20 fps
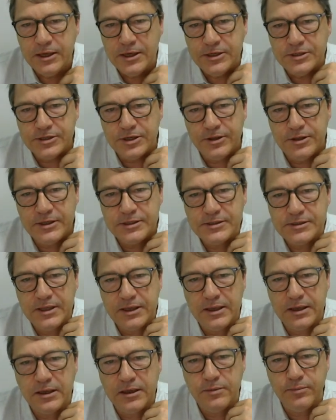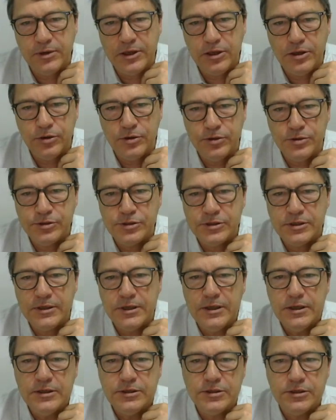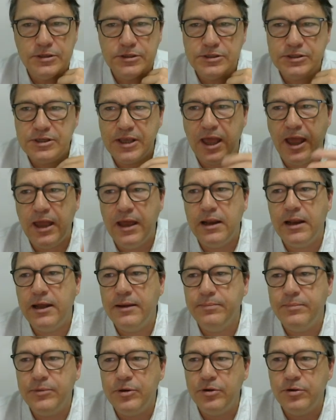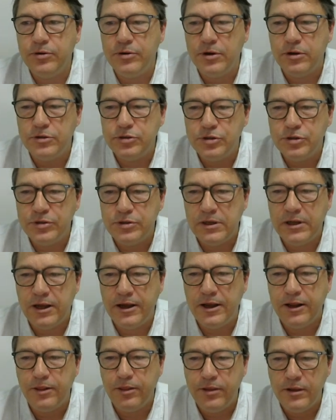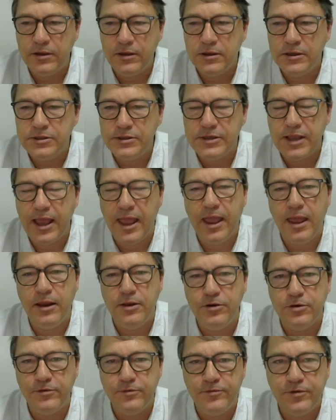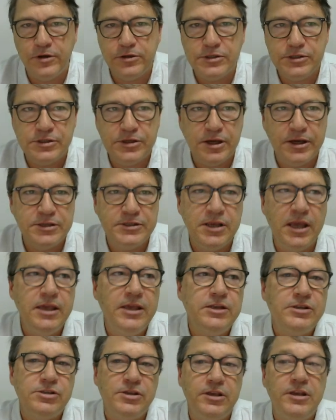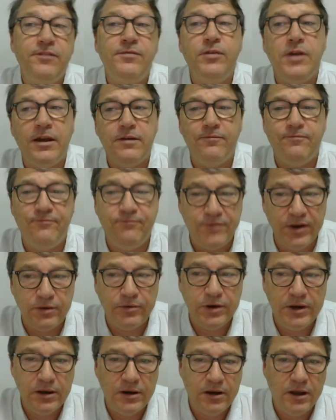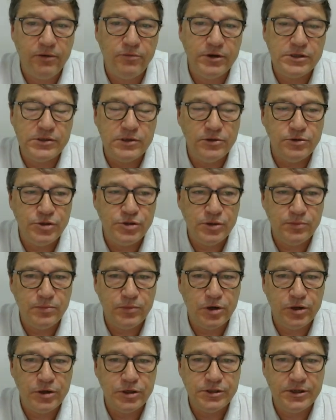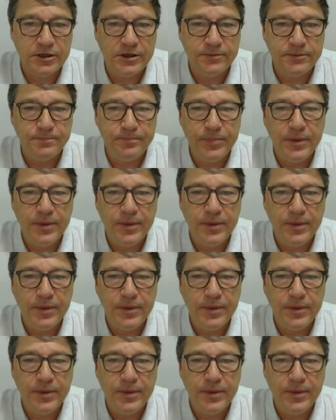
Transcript: So this thing can be used to scale up your contour line thickness and your font size. So if you have very high resolution monitor,